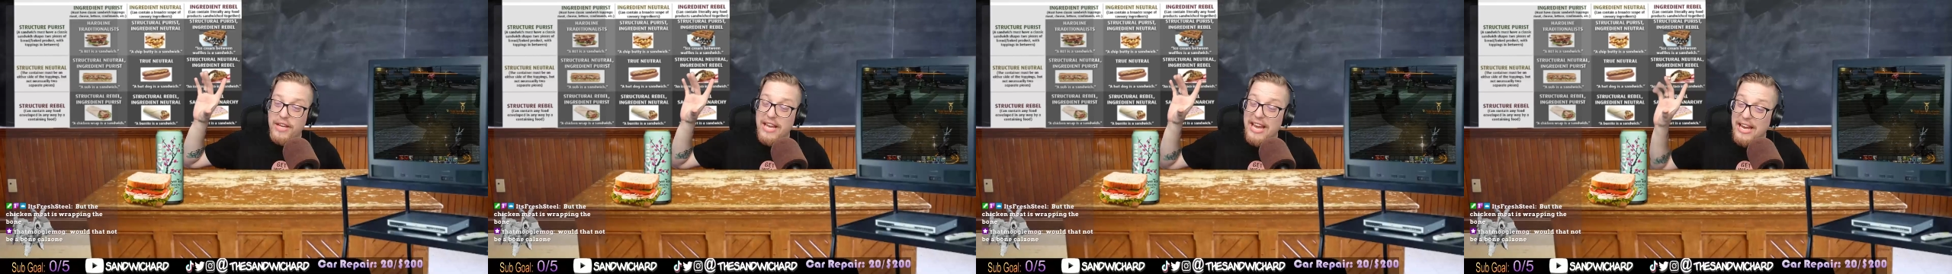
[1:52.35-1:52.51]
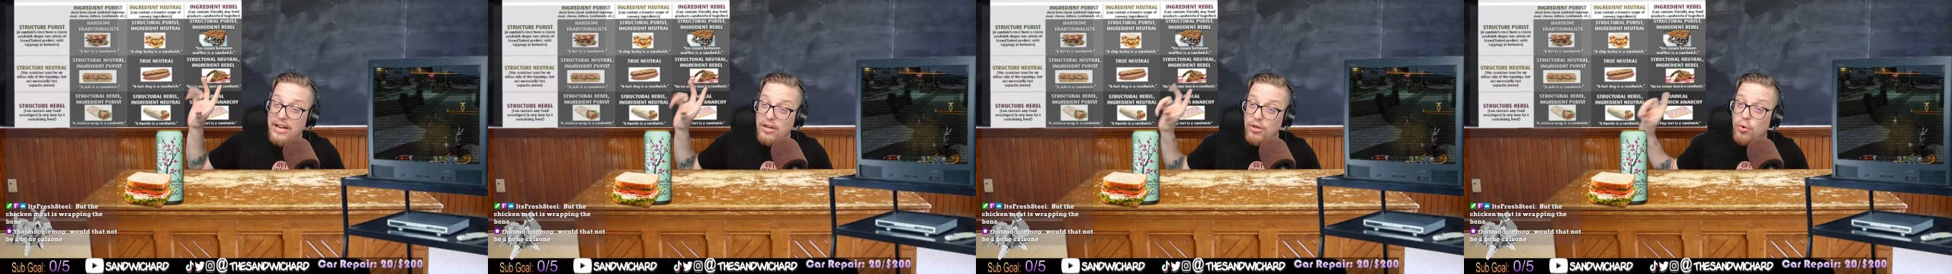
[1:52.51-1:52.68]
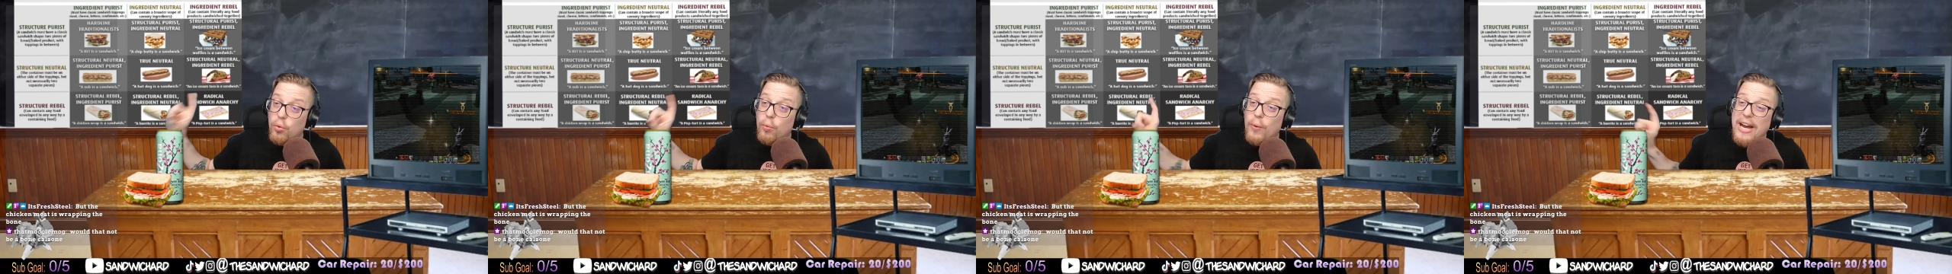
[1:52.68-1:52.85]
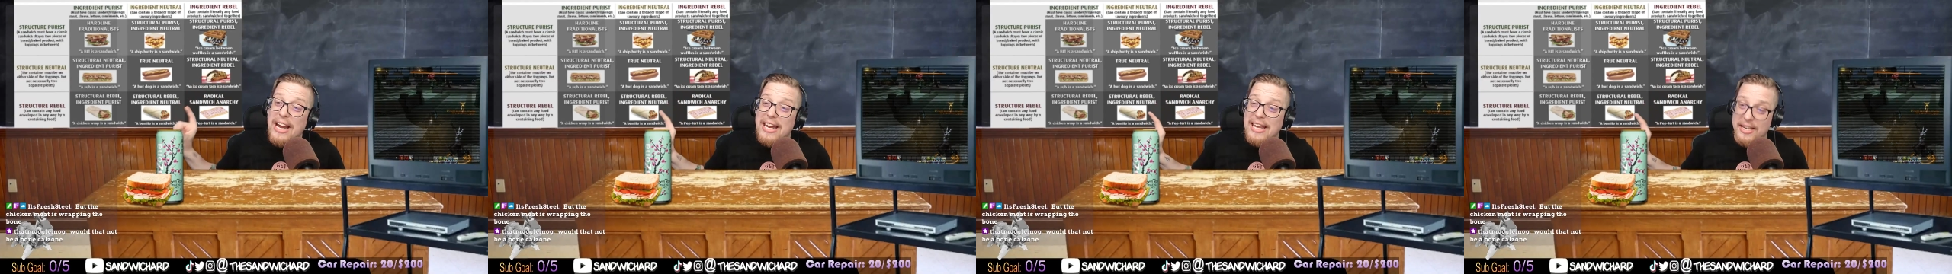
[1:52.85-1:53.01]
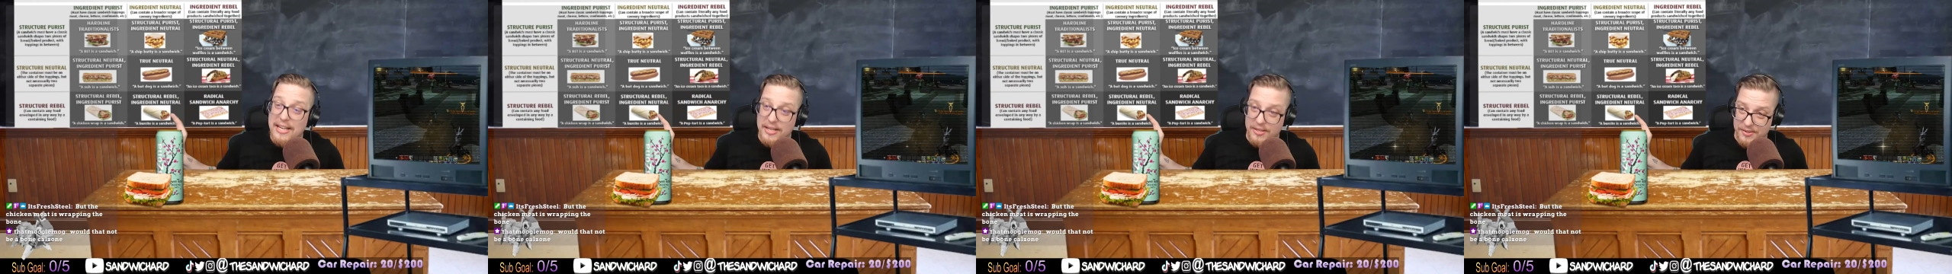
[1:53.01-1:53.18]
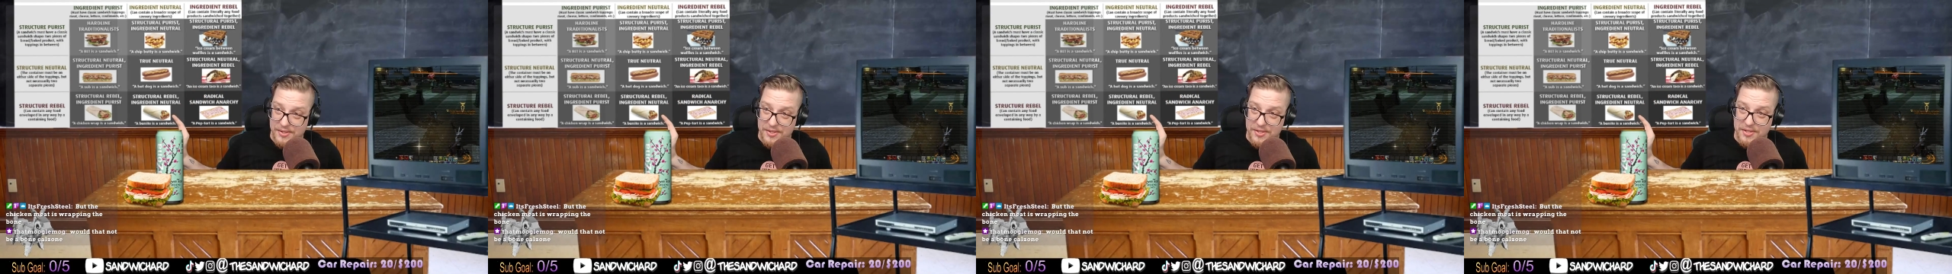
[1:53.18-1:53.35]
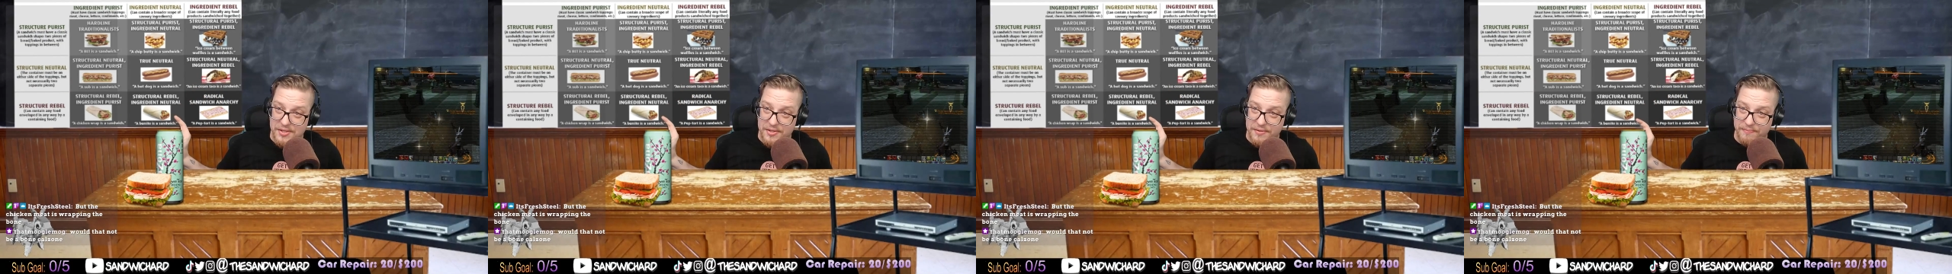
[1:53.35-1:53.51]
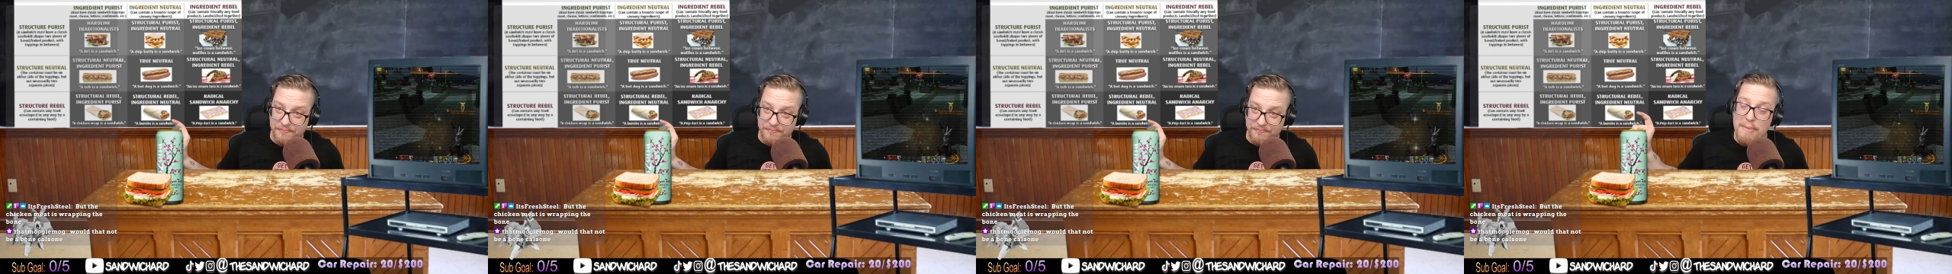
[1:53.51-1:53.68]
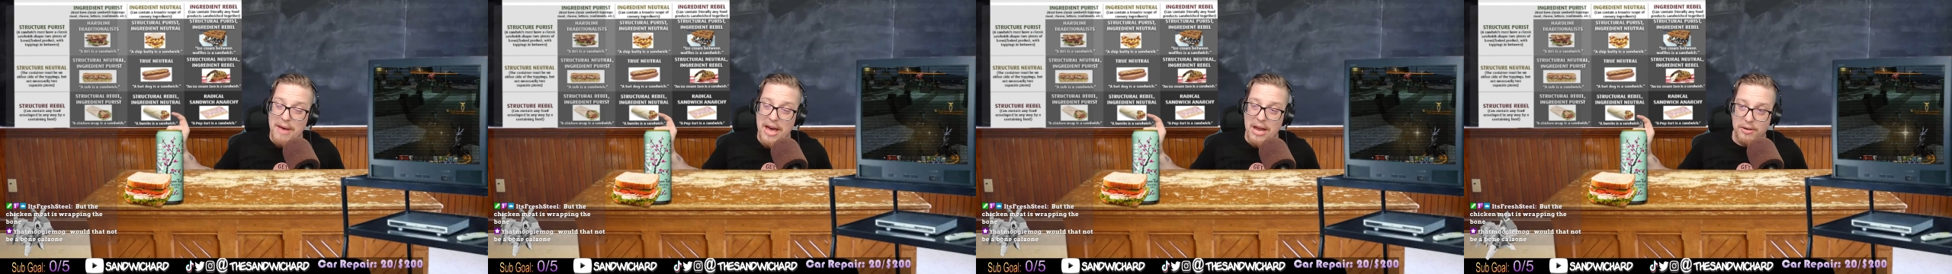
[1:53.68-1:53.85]
the
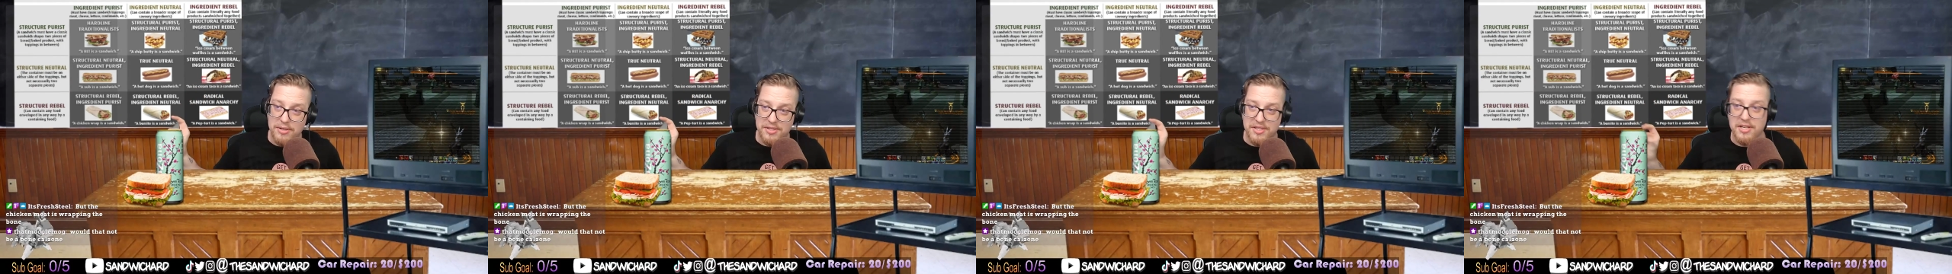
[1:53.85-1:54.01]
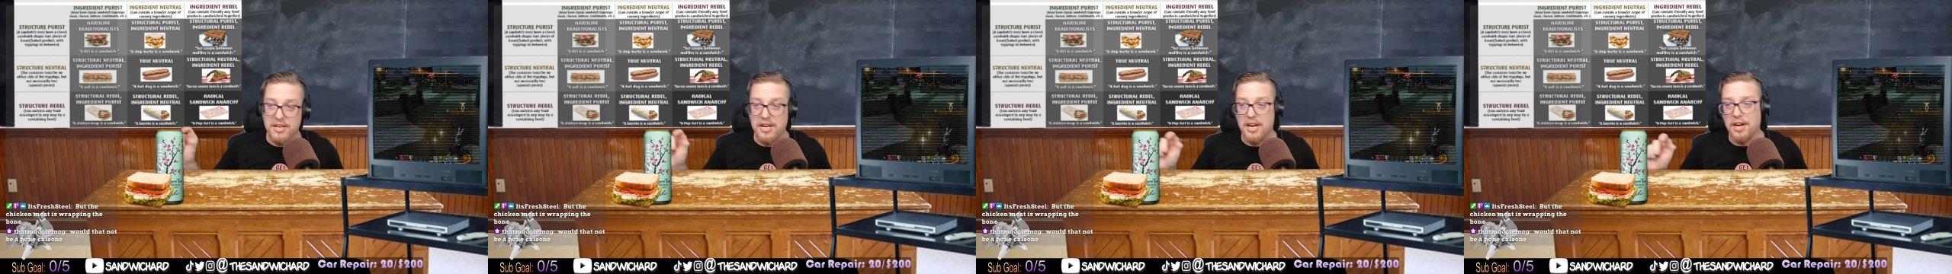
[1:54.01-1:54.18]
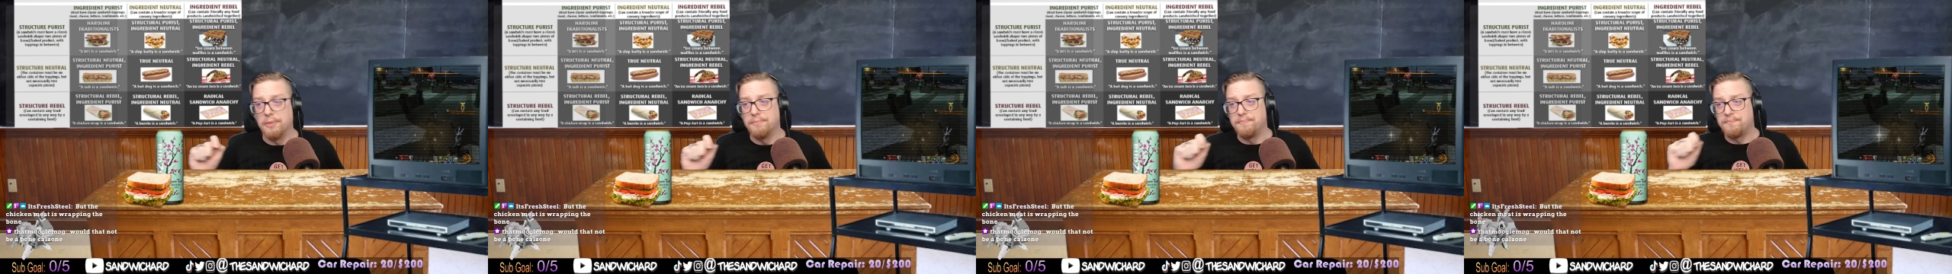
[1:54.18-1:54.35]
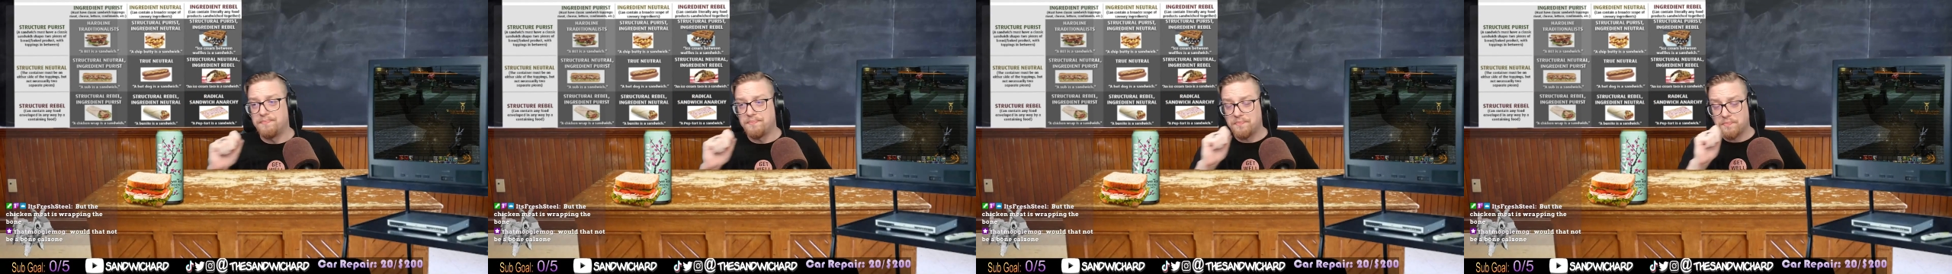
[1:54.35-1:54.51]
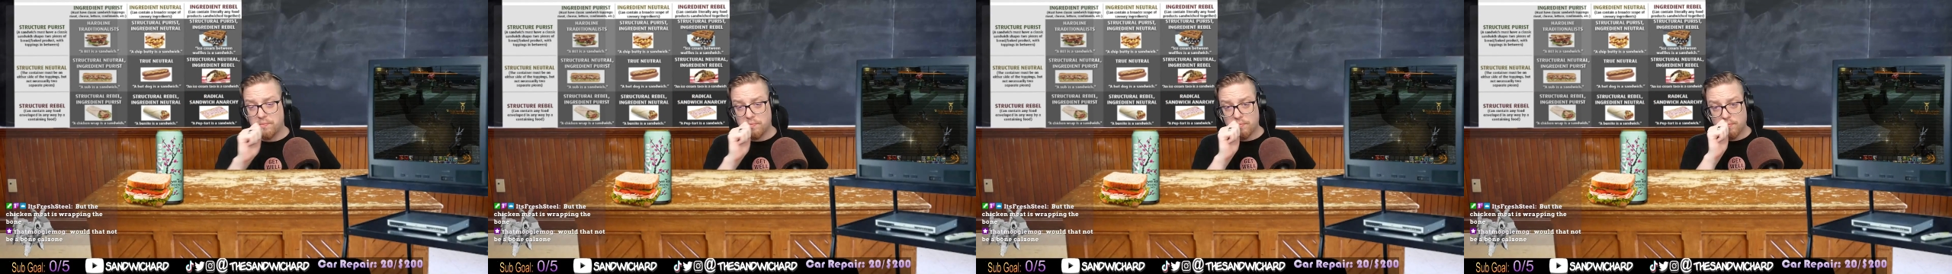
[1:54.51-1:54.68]
ingredients are what matters in here.